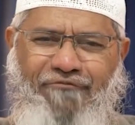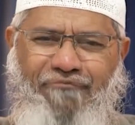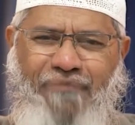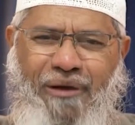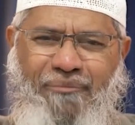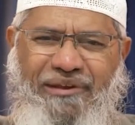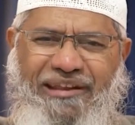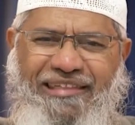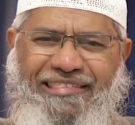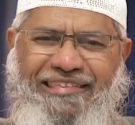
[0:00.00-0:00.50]

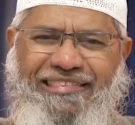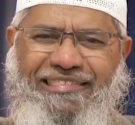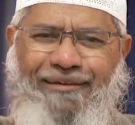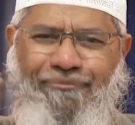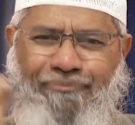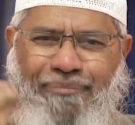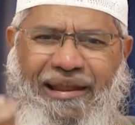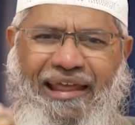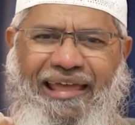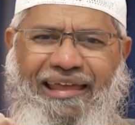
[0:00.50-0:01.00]
memory is in the
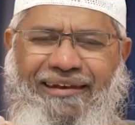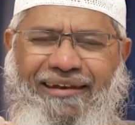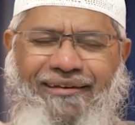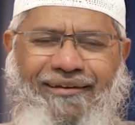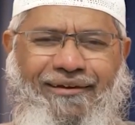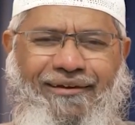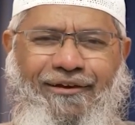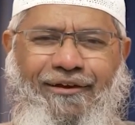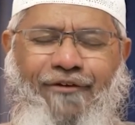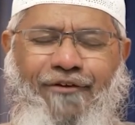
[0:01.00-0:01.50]
brain,
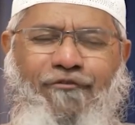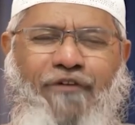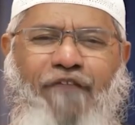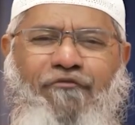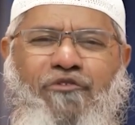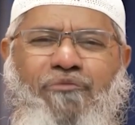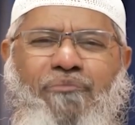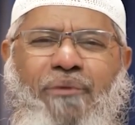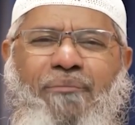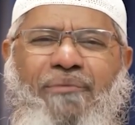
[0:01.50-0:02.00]
we have
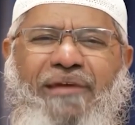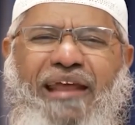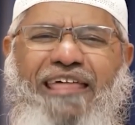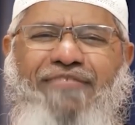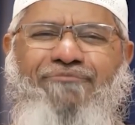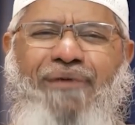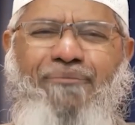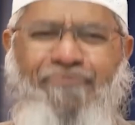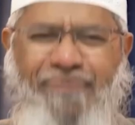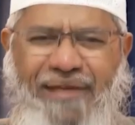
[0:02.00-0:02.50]
to memorize
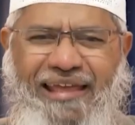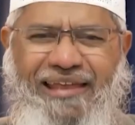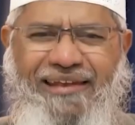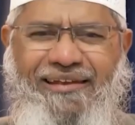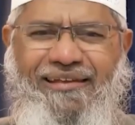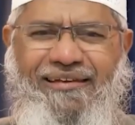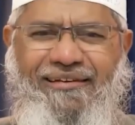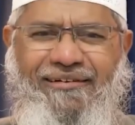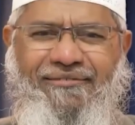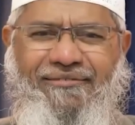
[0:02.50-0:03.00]
by
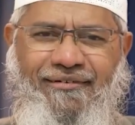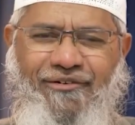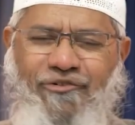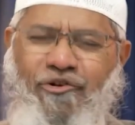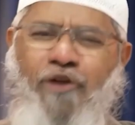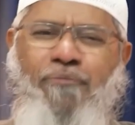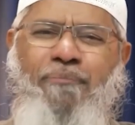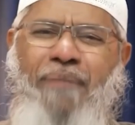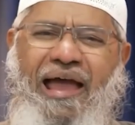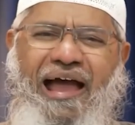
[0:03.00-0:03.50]
brain,
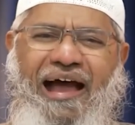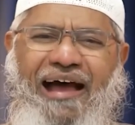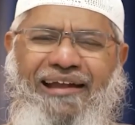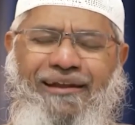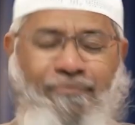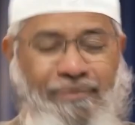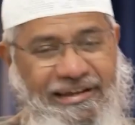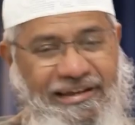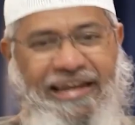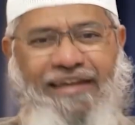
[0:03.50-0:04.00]
not by
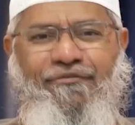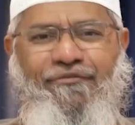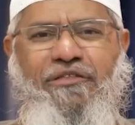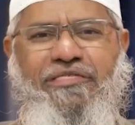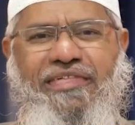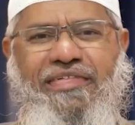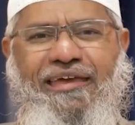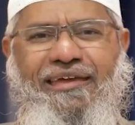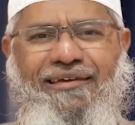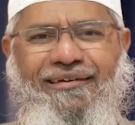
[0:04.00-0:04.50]
heart. But yet we
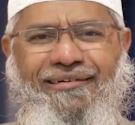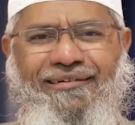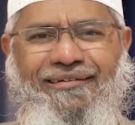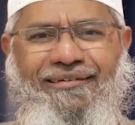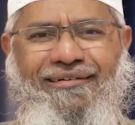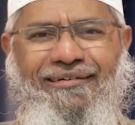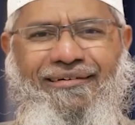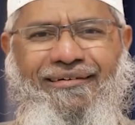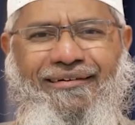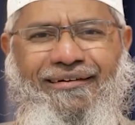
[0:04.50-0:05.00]
say
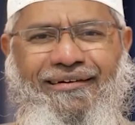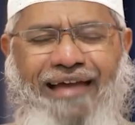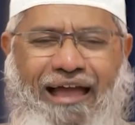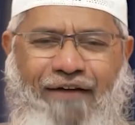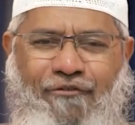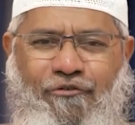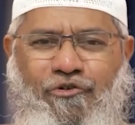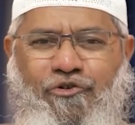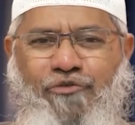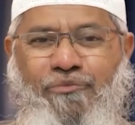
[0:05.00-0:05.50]
I
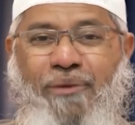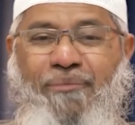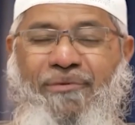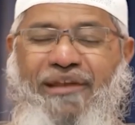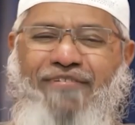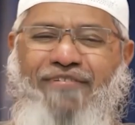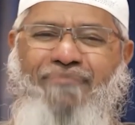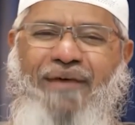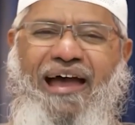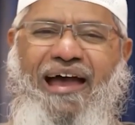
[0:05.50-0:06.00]
want to
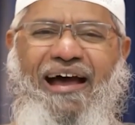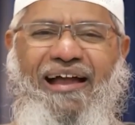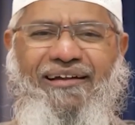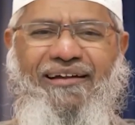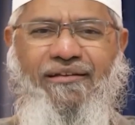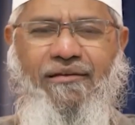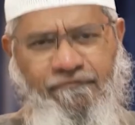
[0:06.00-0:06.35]
memorize by heart.